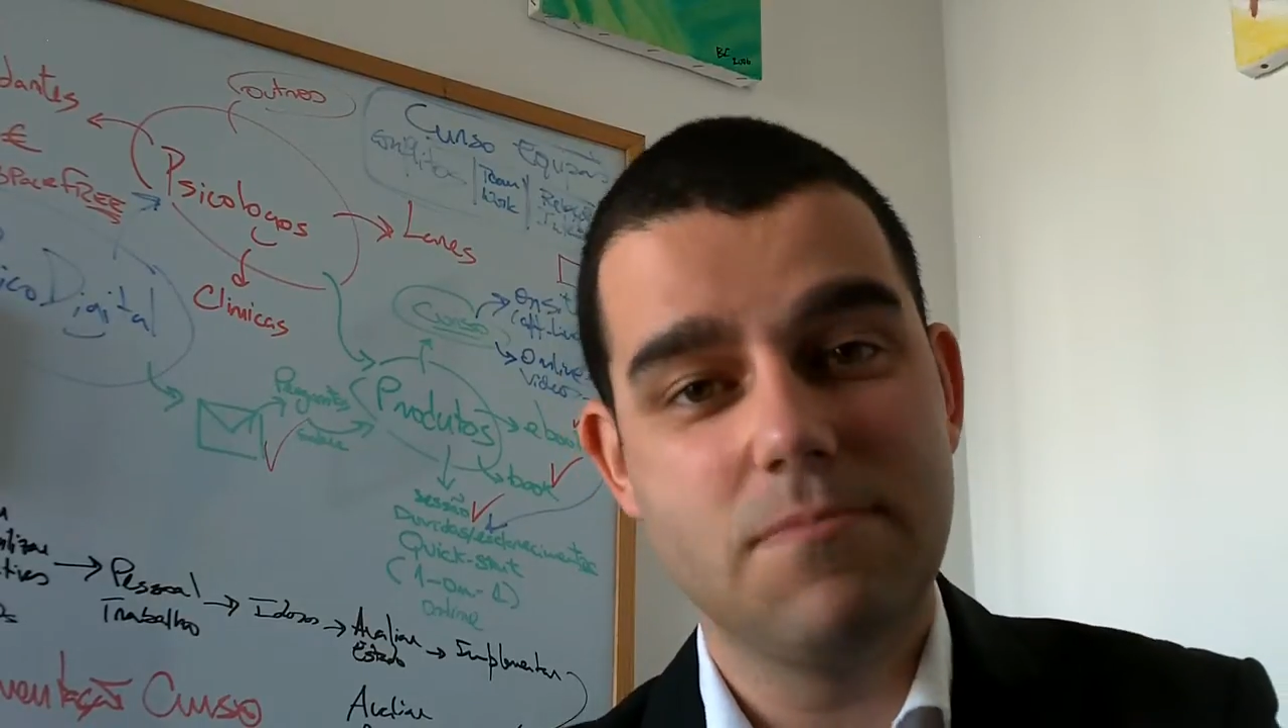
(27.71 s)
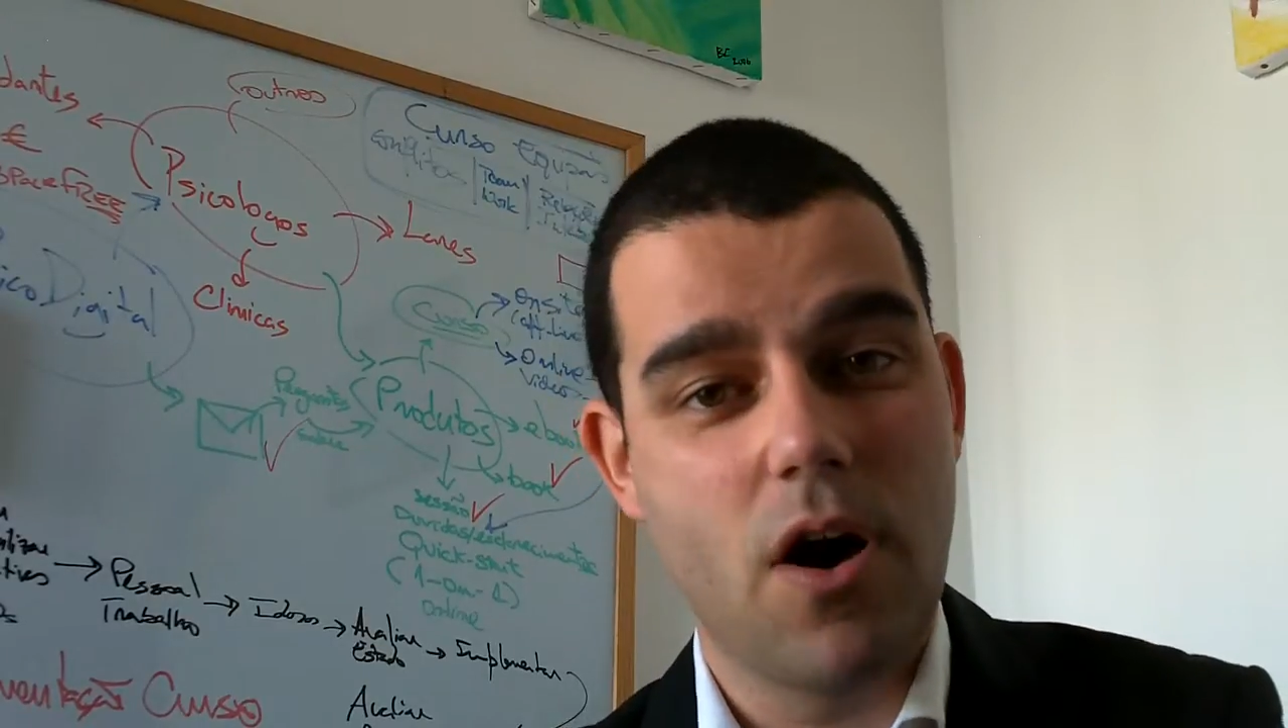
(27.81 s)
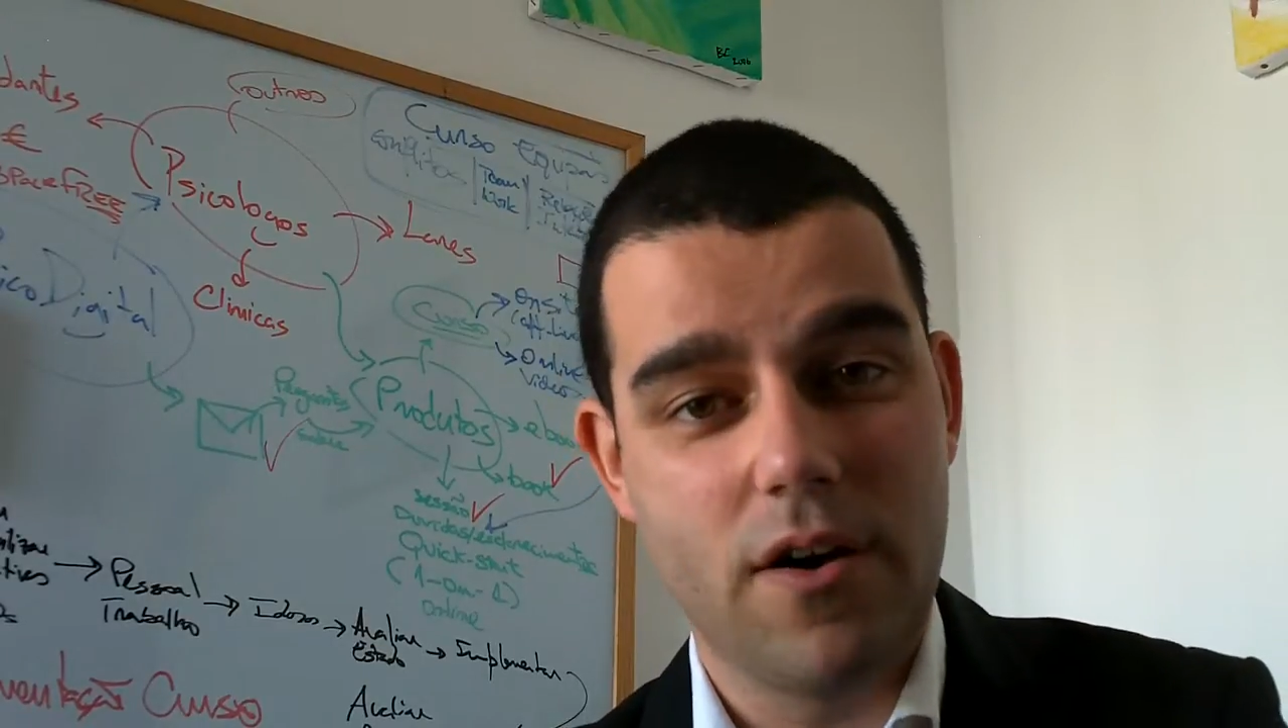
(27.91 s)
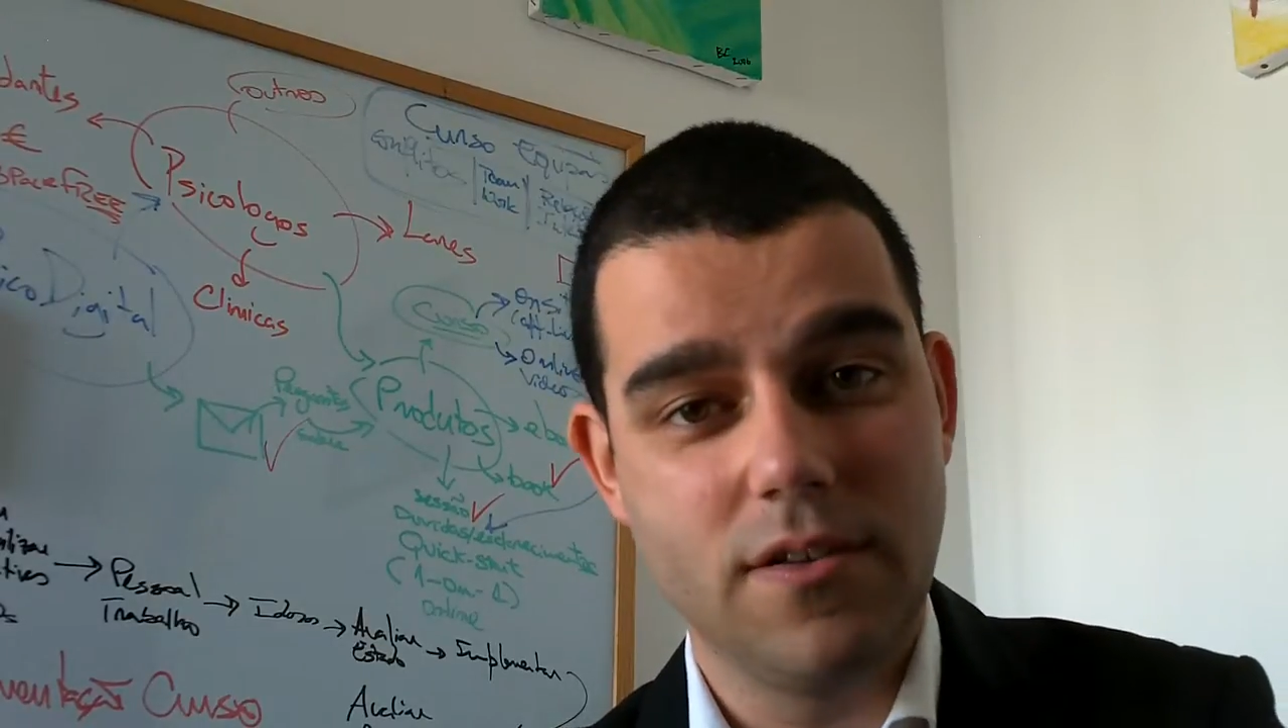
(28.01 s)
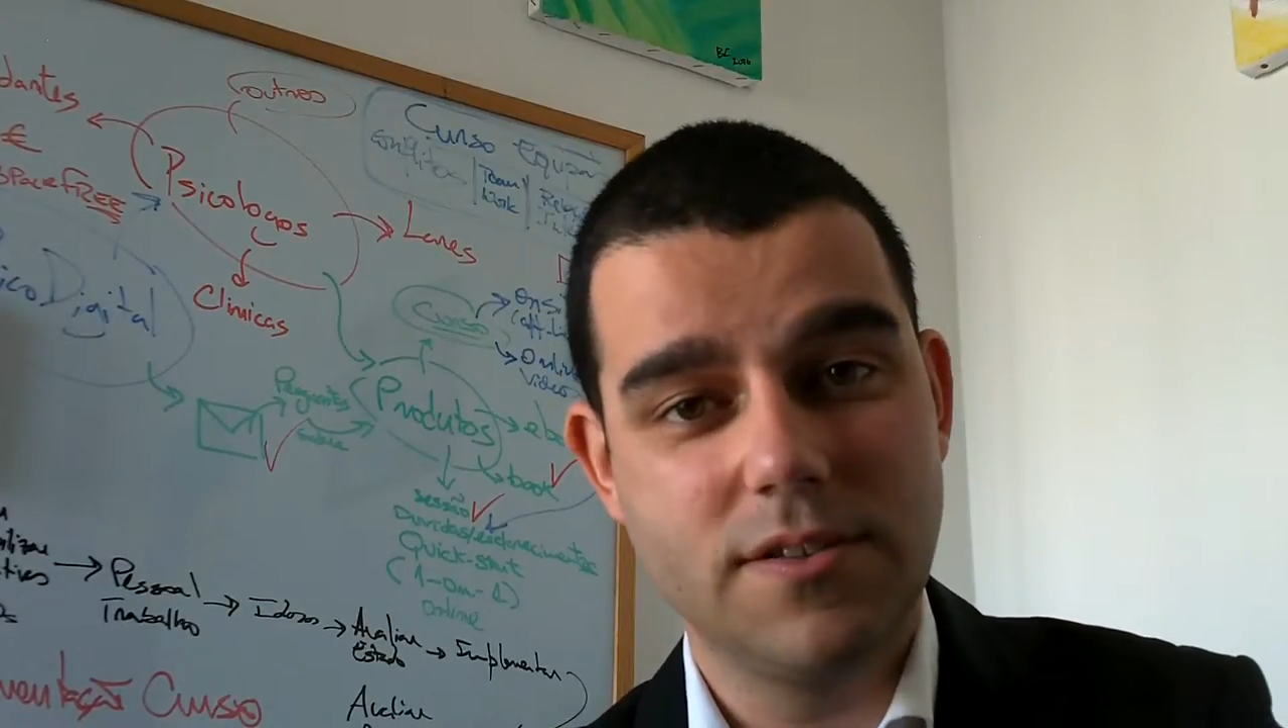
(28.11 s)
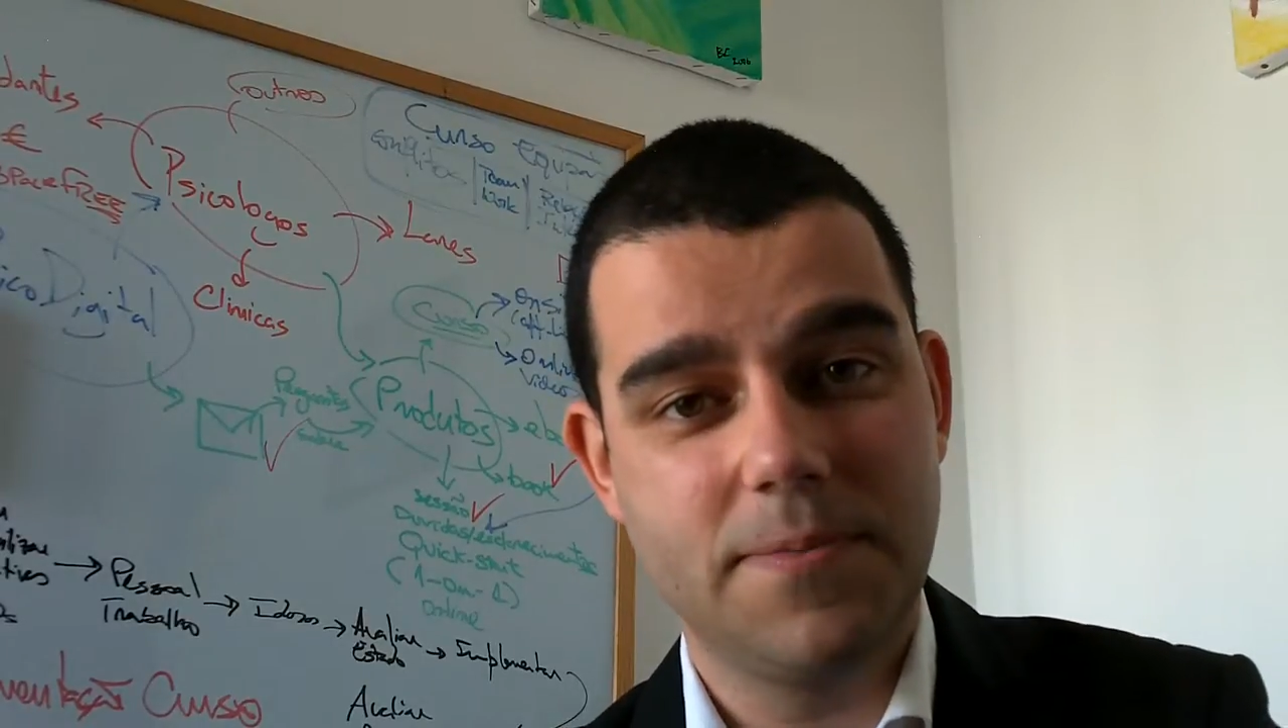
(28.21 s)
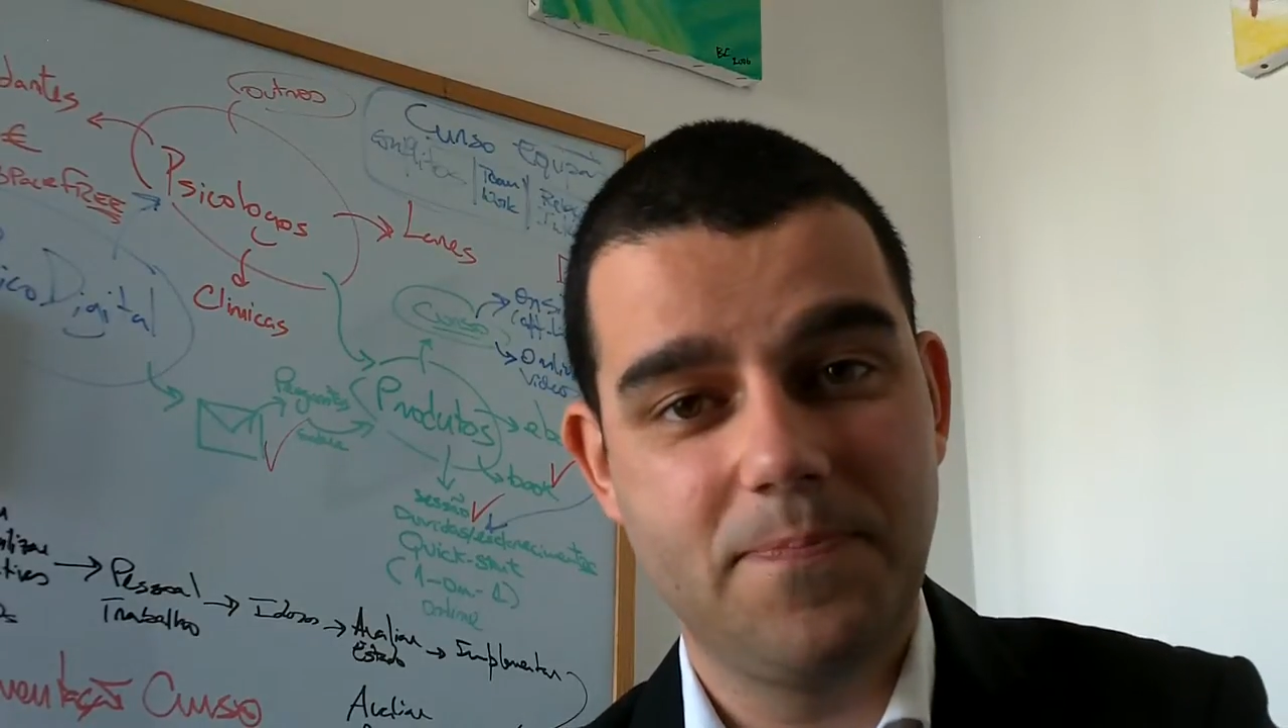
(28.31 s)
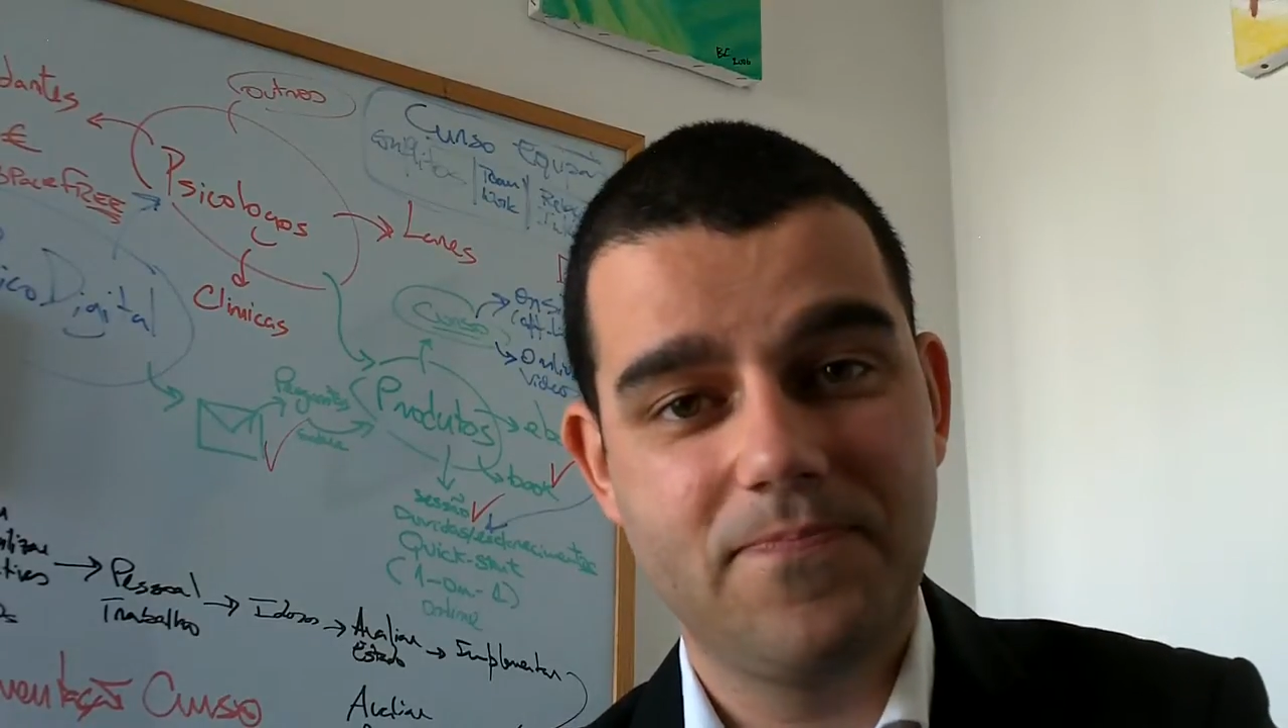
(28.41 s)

models